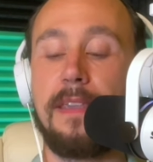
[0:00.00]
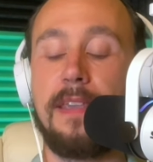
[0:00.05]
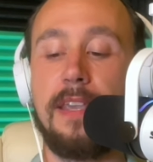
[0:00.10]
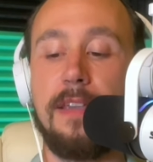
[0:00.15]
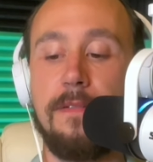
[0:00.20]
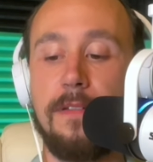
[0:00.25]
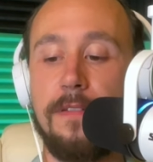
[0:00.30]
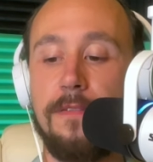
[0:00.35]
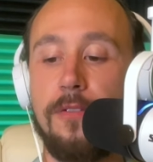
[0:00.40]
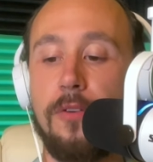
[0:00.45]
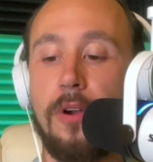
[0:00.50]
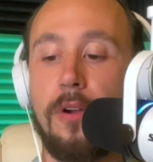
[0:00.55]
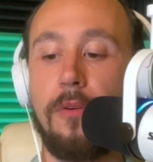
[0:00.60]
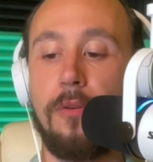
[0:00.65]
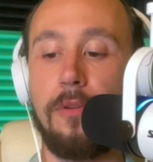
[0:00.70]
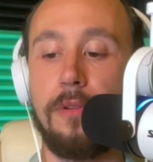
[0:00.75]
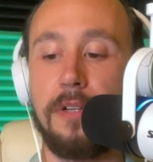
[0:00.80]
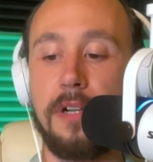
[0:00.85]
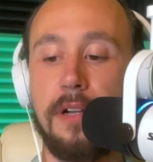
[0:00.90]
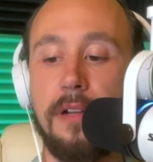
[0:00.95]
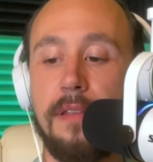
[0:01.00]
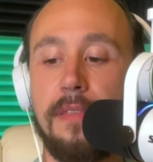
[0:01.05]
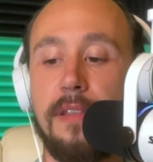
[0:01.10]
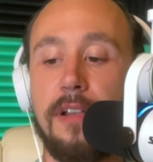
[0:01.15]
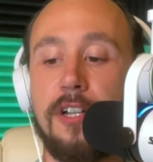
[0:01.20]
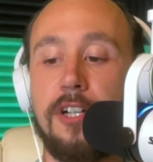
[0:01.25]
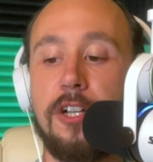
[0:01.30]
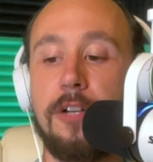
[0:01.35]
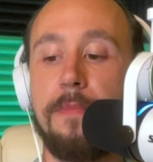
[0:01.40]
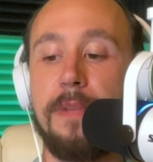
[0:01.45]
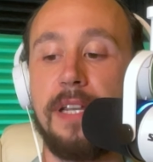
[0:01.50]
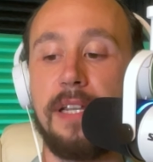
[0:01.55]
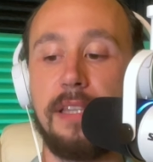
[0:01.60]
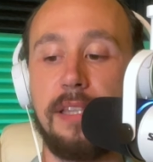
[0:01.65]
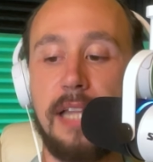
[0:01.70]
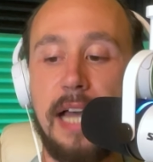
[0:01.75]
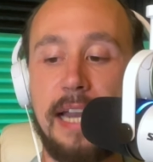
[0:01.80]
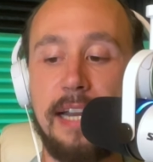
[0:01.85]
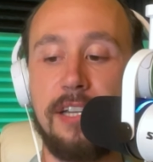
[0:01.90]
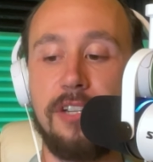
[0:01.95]
Even if you are older, there could be a
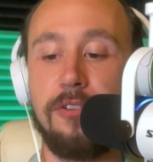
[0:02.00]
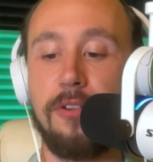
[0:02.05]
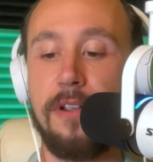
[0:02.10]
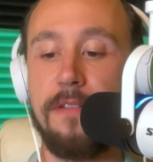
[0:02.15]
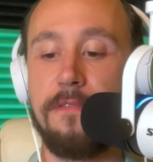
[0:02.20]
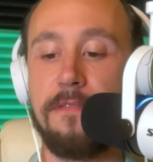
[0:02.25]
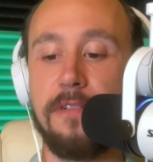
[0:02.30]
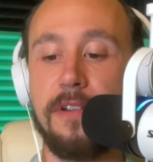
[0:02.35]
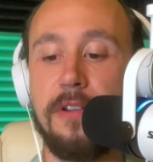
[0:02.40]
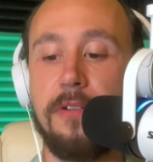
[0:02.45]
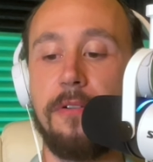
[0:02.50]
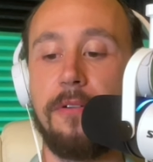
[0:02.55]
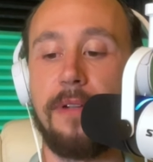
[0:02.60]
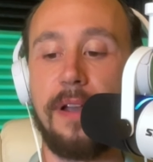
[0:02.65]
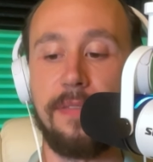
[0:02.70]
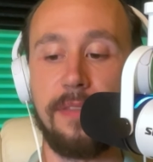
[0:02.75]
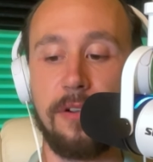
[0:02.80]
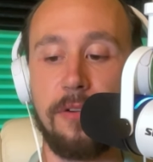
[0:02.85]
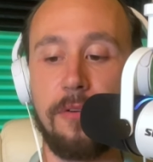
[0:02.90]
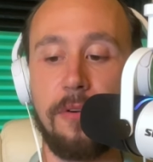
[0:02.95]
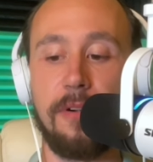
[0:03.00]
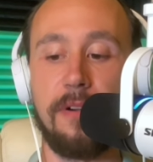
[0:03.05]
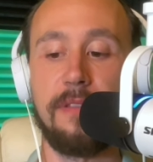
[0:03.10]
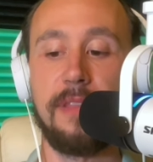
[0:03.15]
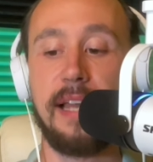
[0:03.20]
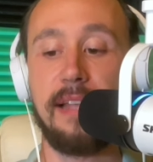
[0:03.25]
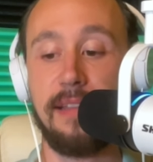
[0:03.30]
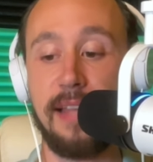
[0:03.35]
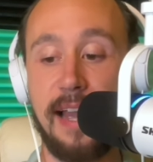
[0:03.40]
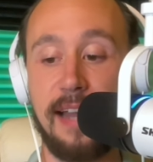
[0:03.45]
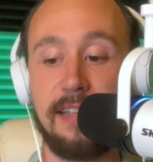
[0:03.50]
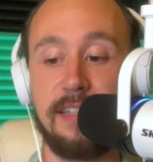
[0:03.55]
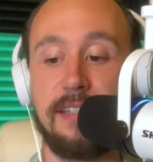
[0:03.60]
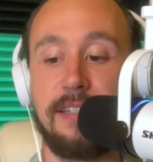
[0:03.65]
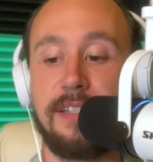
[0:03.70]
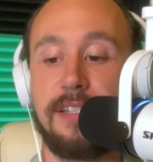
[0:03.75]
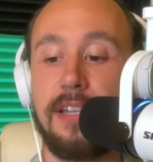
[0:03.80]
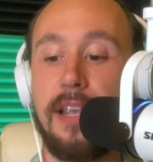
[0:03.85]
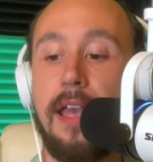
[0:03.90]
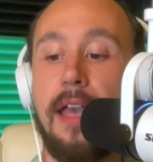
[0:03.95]
lot of joy for you around the corner that
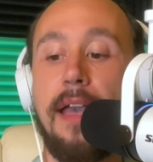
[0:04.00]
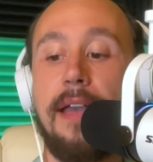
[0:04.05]
lasts.